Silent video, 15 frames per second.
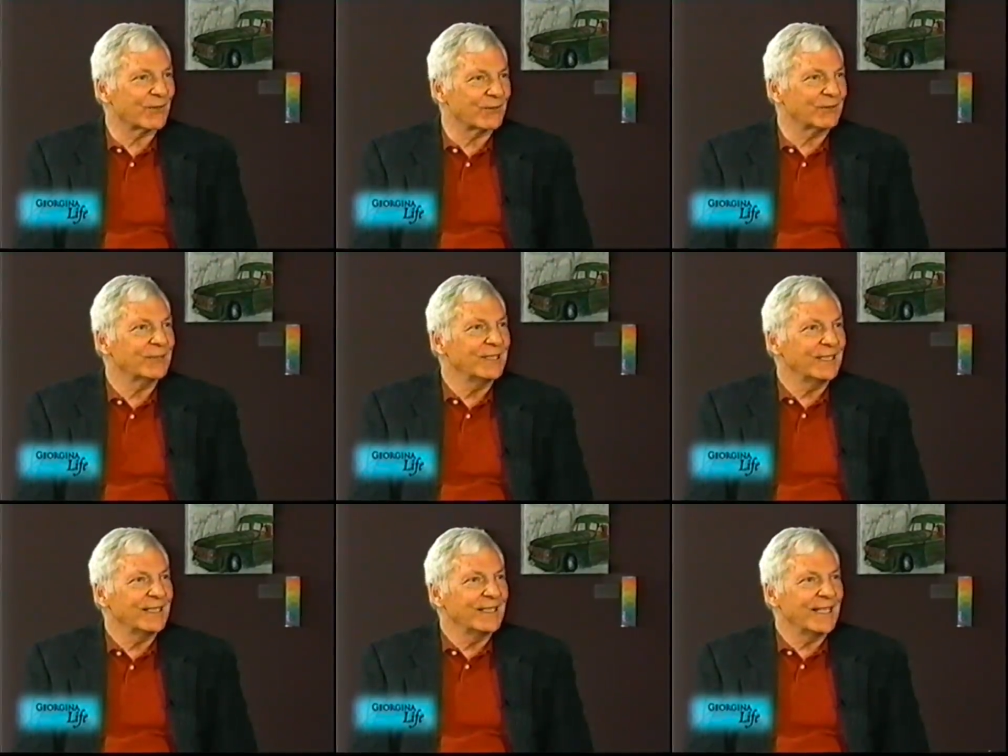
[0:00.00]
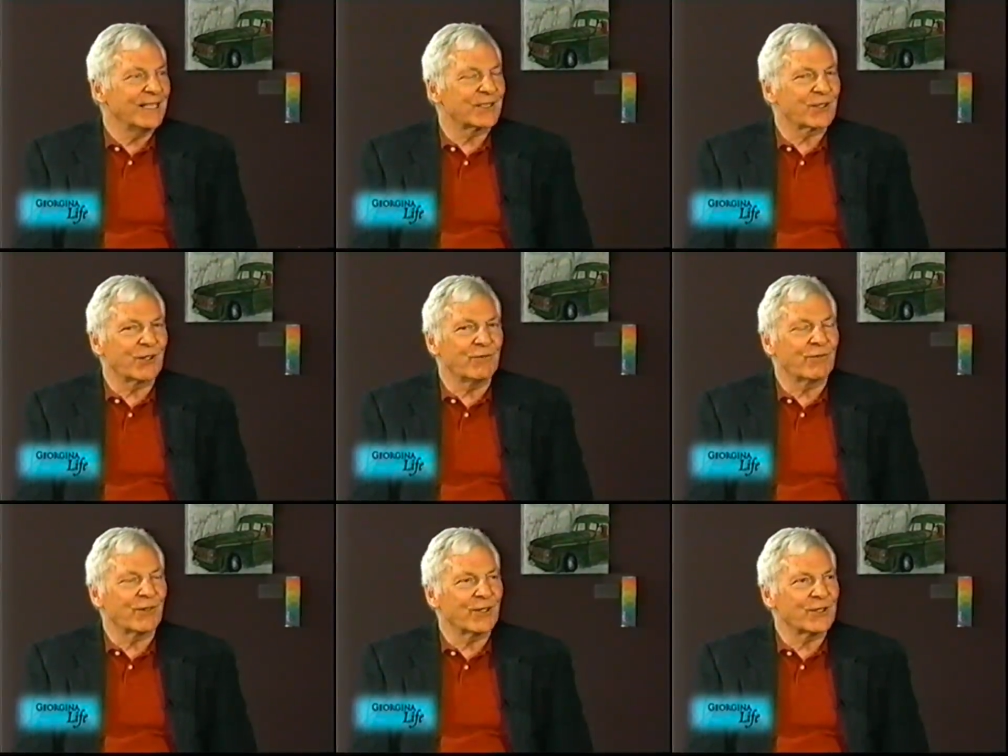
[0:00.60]
So it's
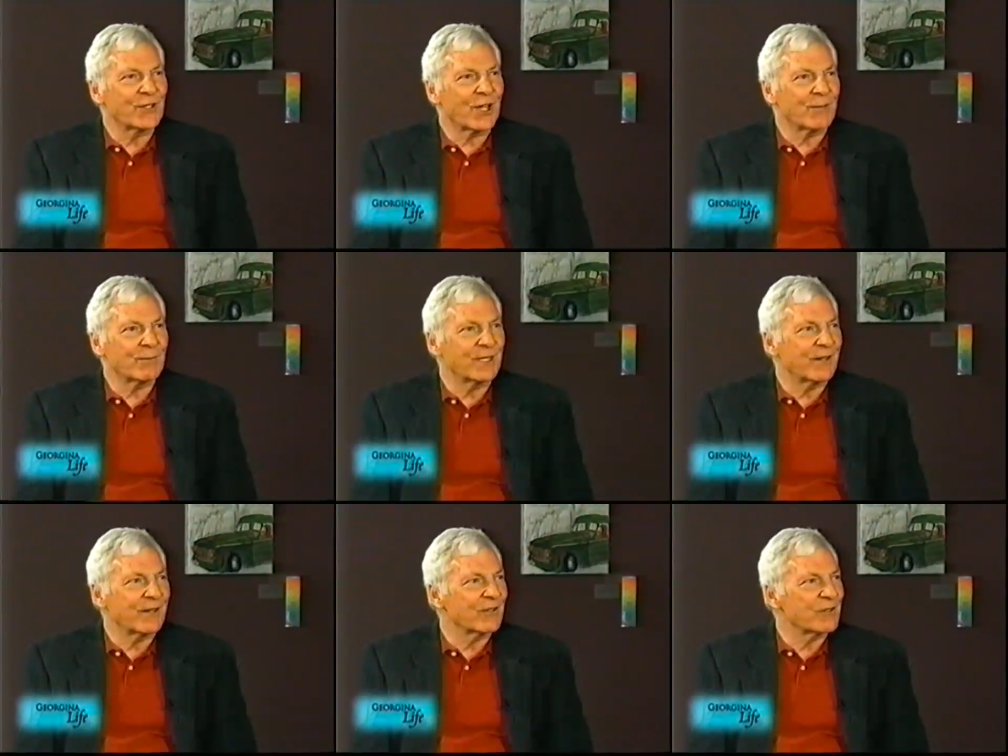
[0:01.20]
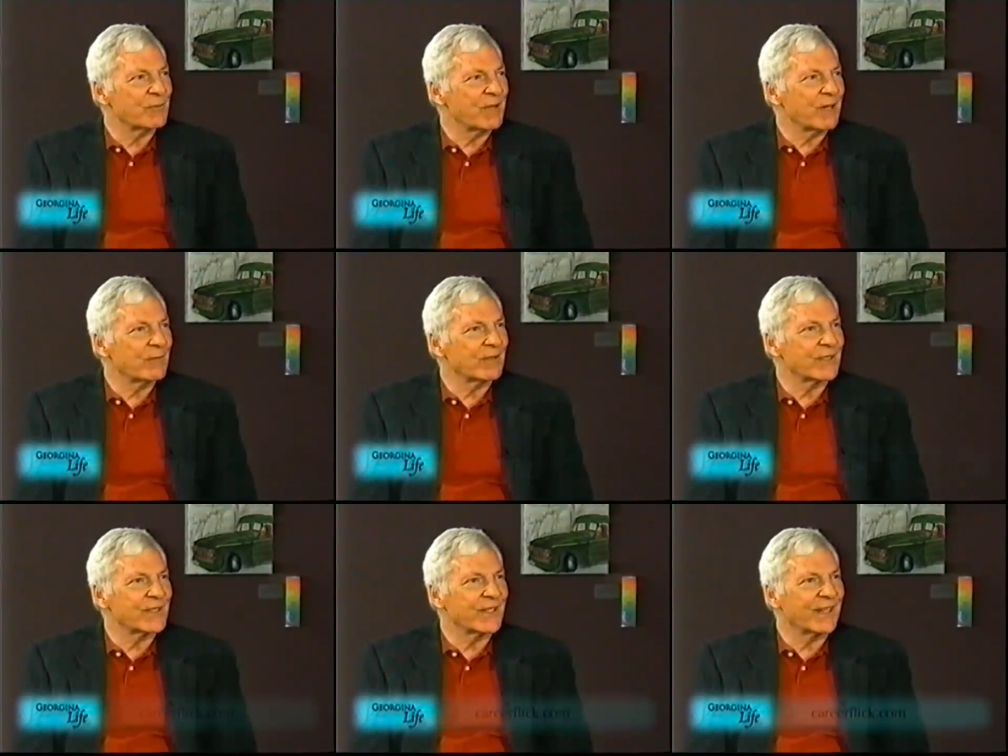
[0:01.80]
good for the job seekers to
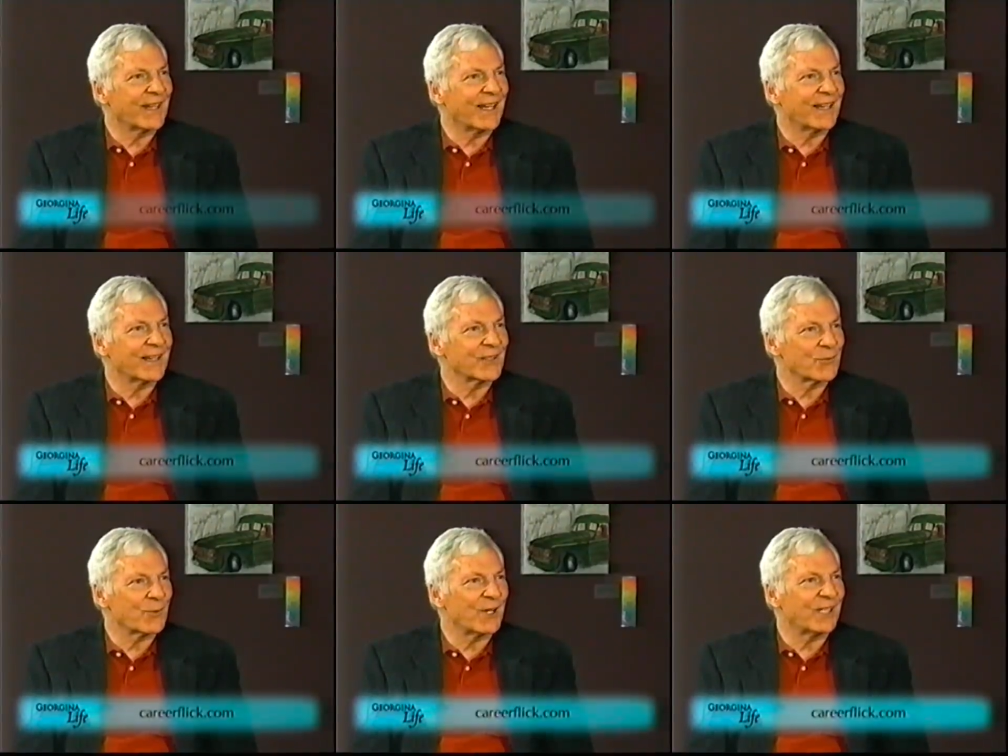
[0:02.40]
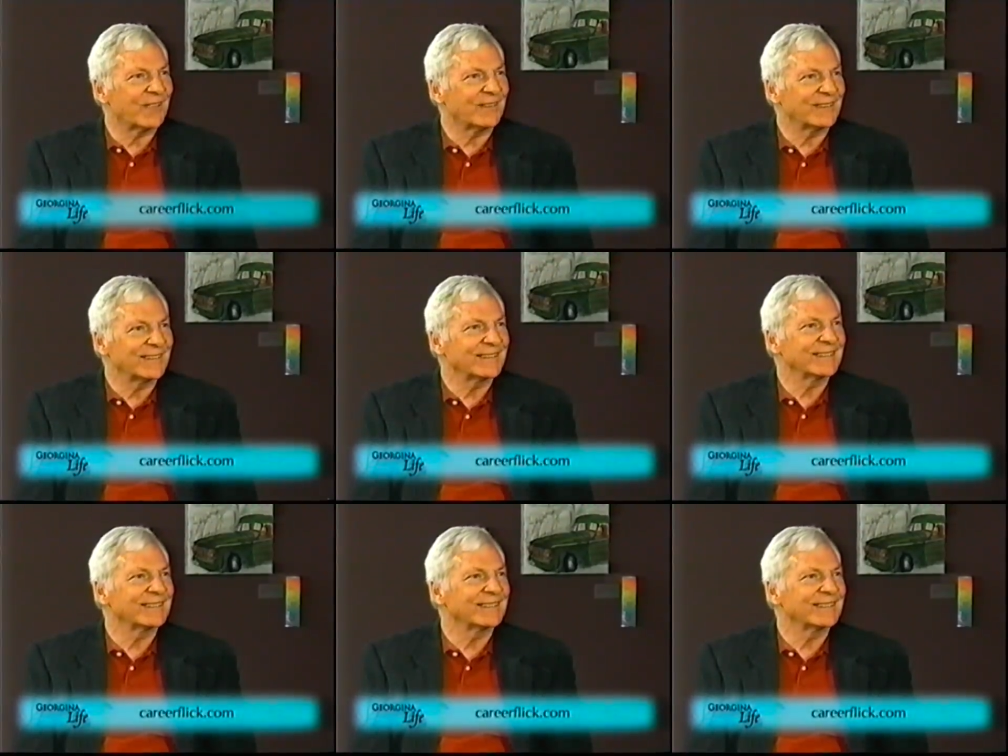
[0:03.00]
be able to see that as well.